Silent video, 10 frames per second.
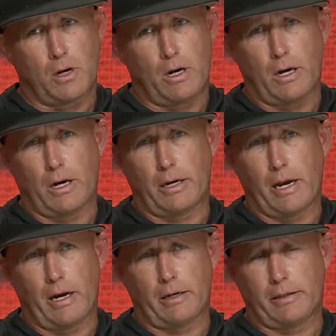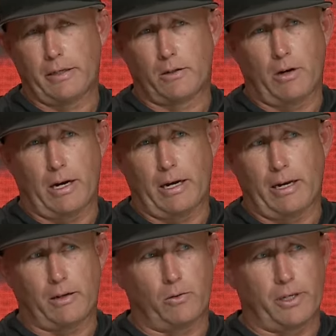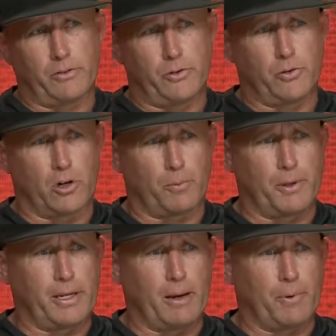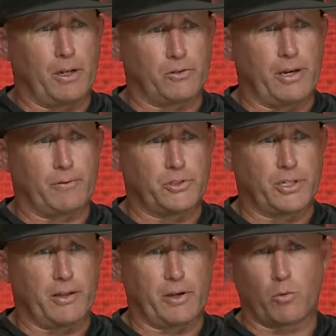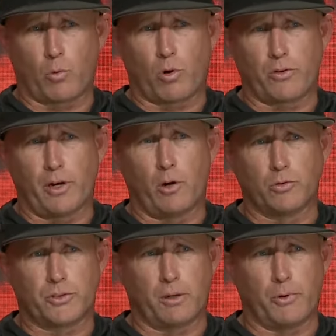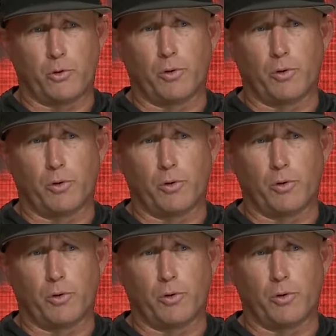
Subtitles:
I don't get too caught up in that, but I'll definitely say I think we're worthy of hosting. I mean, you